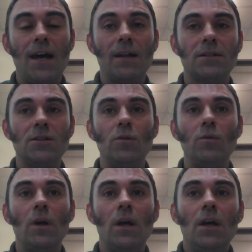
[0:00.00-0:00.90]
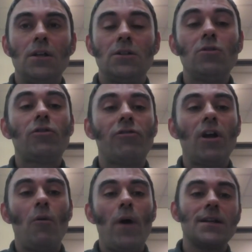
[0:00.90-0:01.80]
Uh, two two
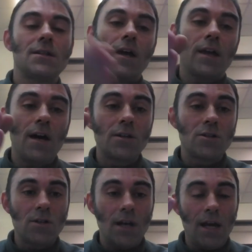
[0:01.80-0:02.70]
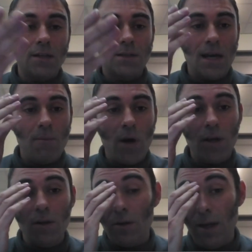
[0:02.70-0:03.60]
308s like Hutch and uh,
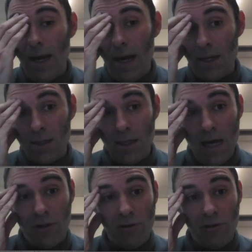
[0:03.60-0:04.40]
Michael mm-hmm. Uh, did that